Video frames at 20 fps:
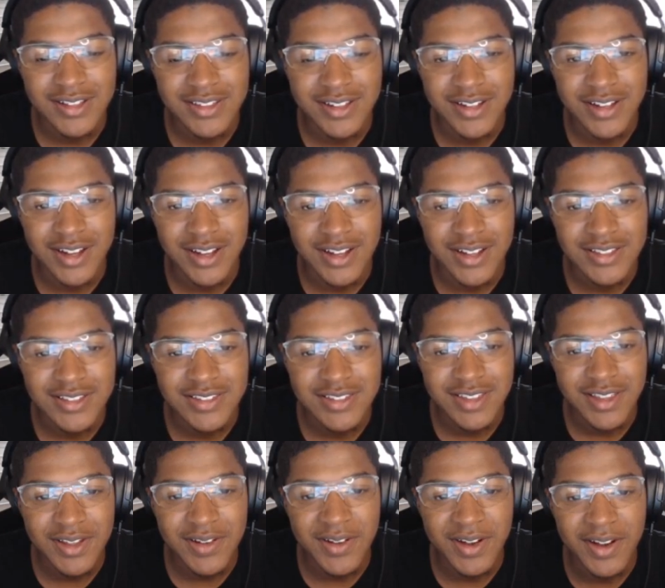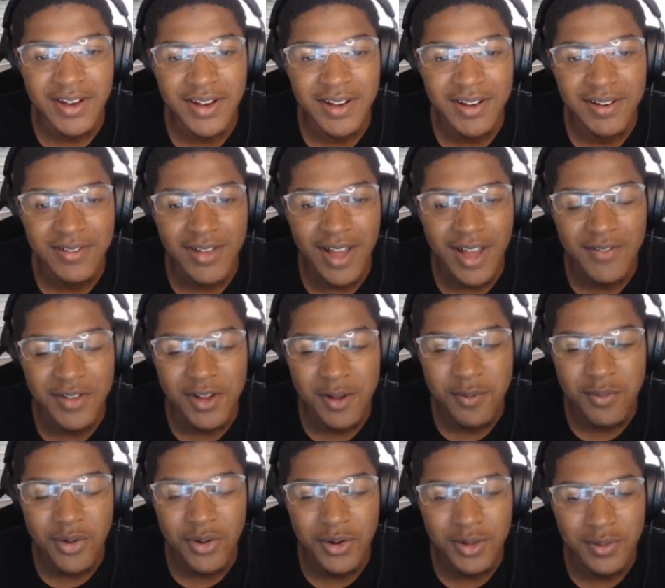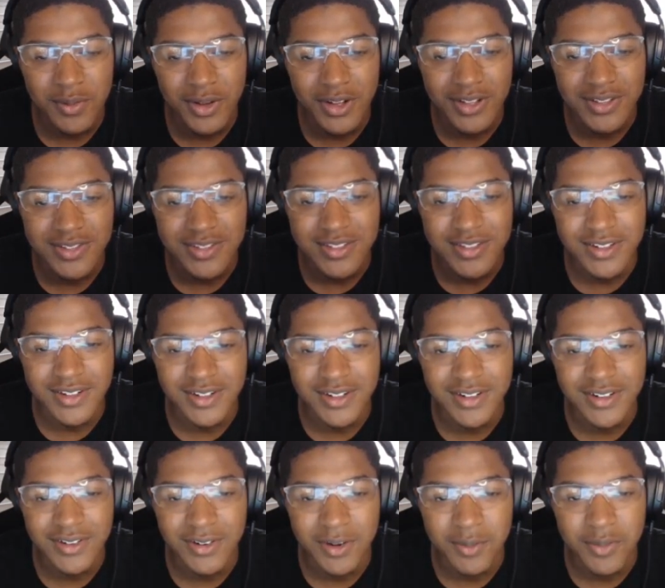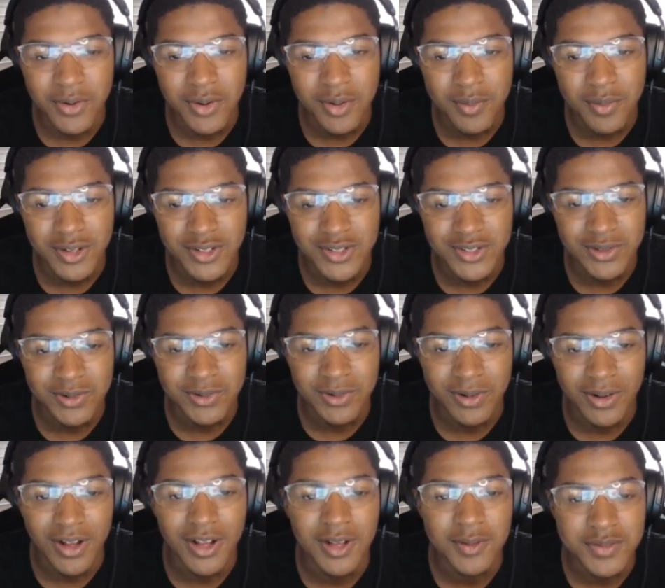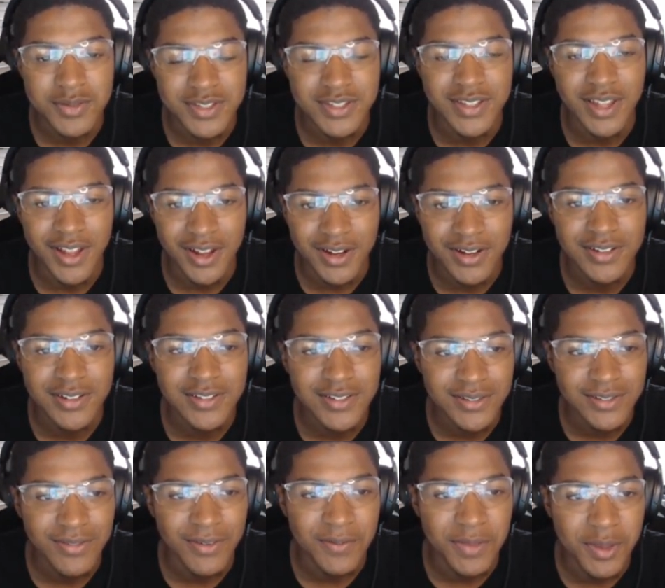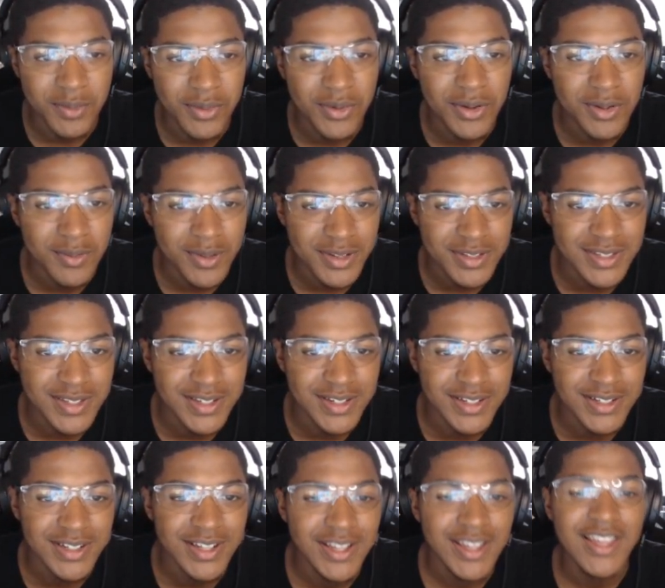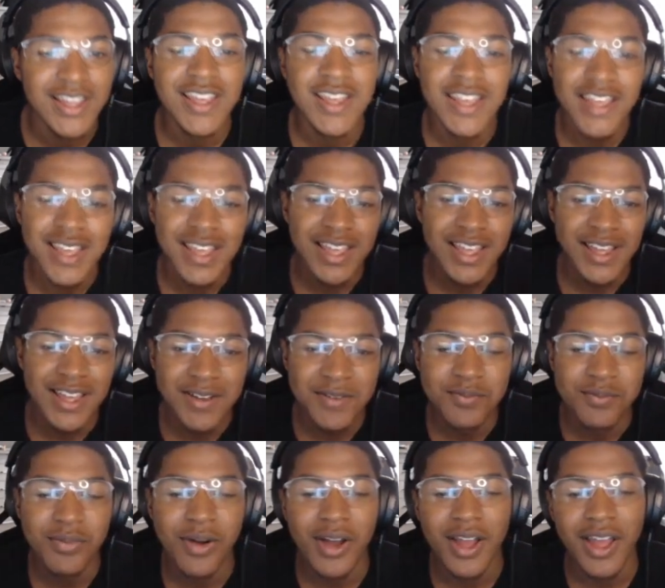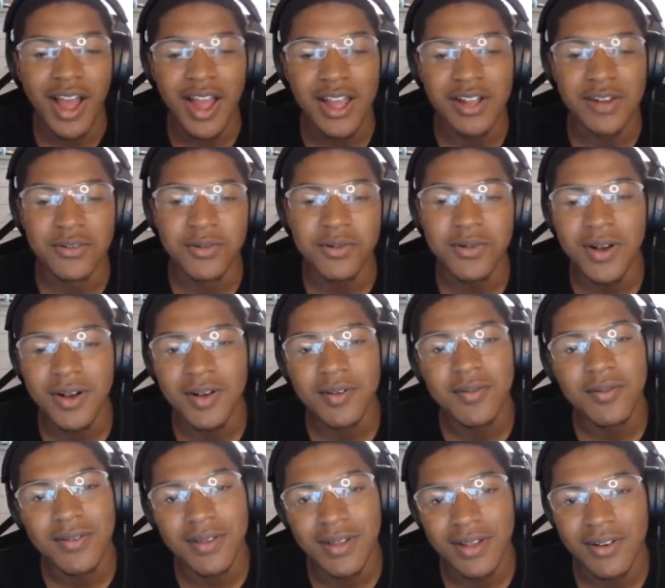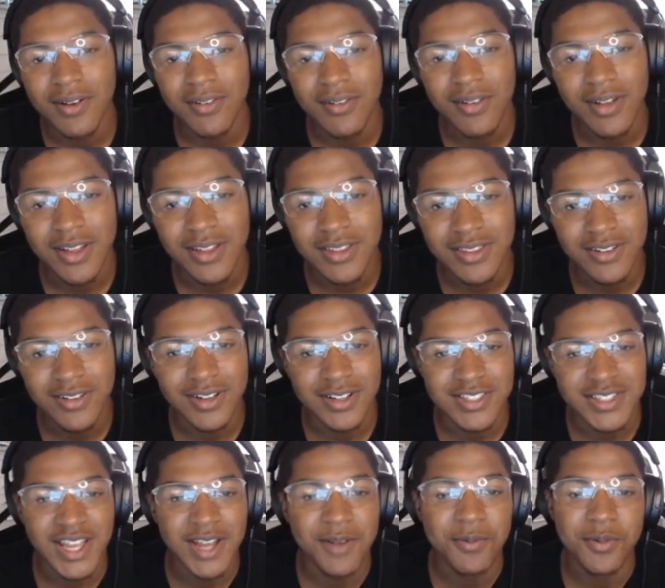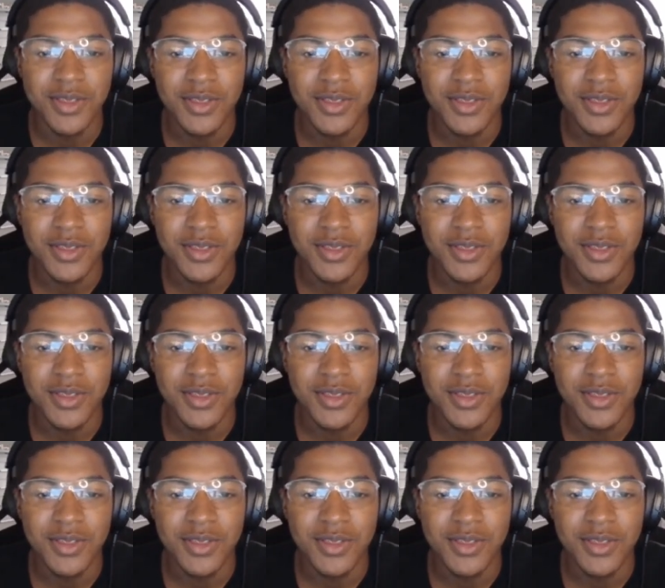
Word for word: the concept of having a Pokemon Center or a Pokemon store upstairs from the Pokemon Center. But I grew up during a time where